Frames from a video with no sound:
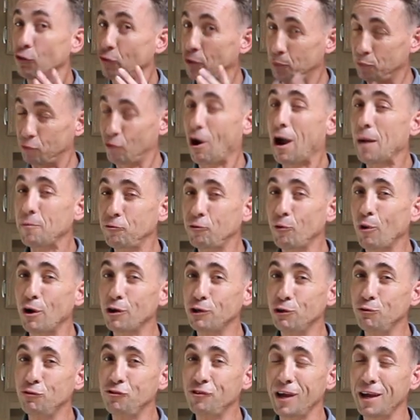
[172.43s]
subscribe to
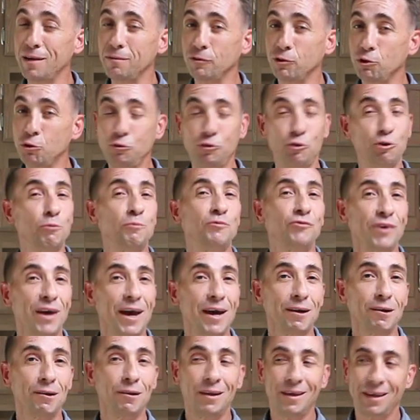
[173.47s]
our YouTube
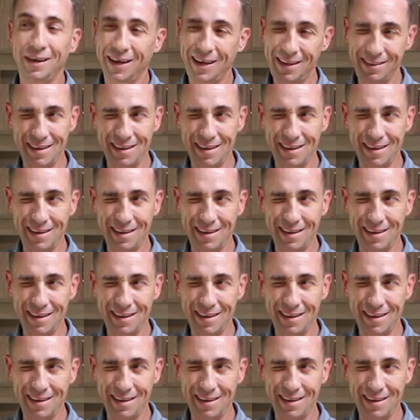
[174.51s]
channel.